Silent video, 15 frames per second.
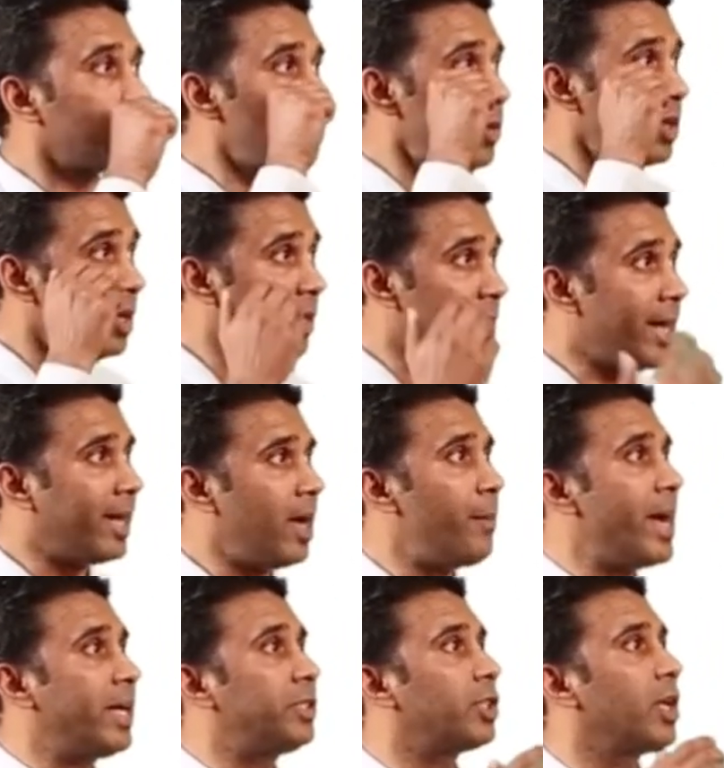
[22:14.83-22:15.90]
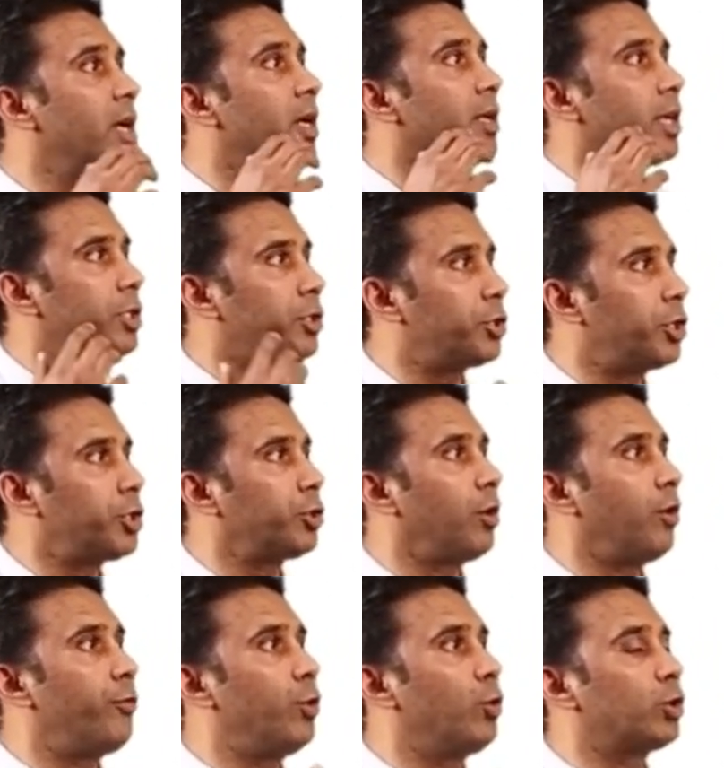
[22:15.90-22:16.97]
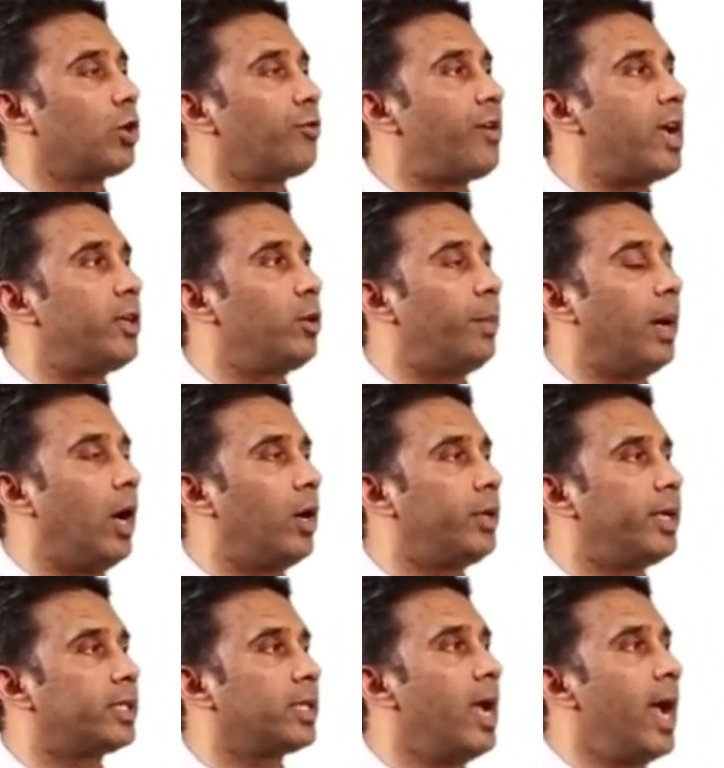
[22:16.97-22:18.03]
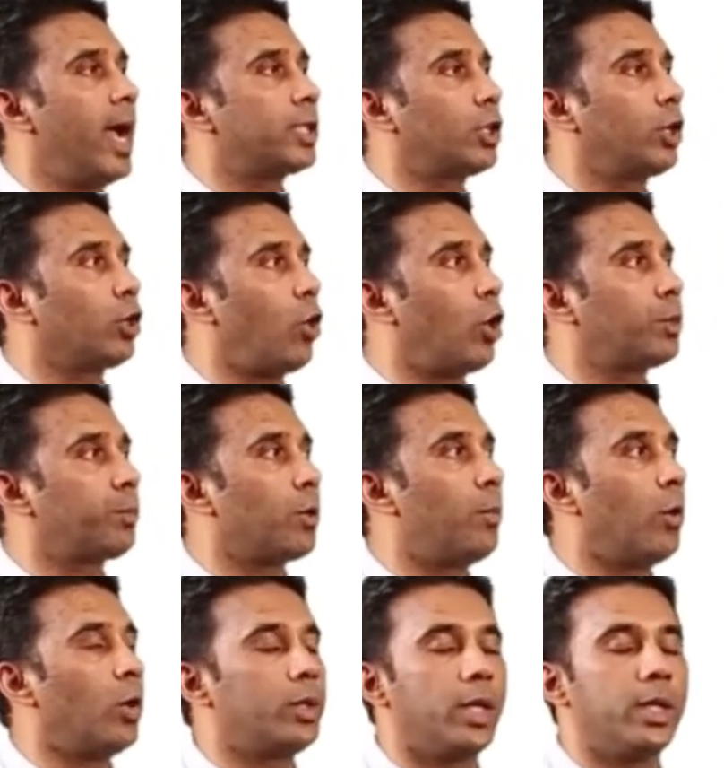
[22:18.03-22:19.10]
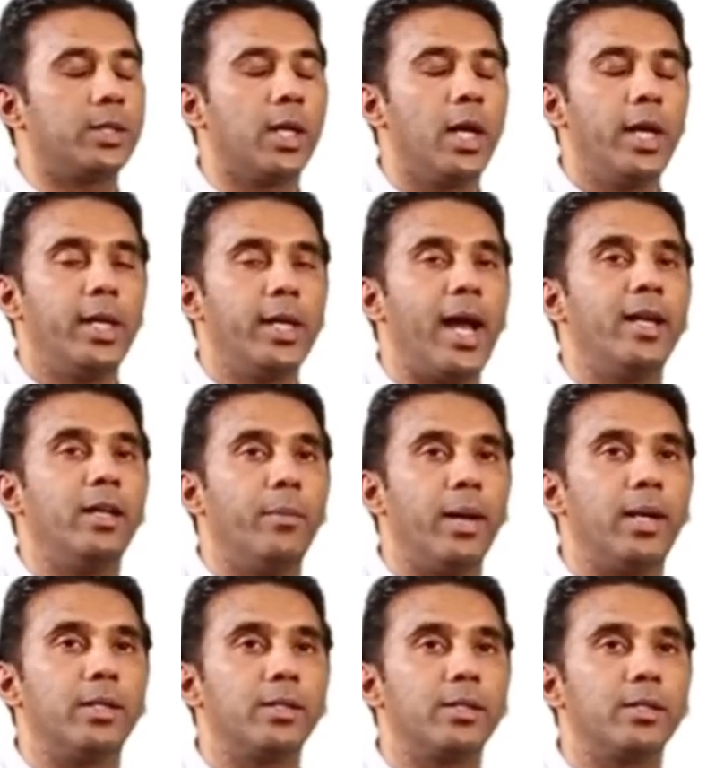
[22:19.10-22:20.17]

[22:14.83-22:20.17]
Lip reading: recommends restriction of use of antibiotics as growth promoters in animals.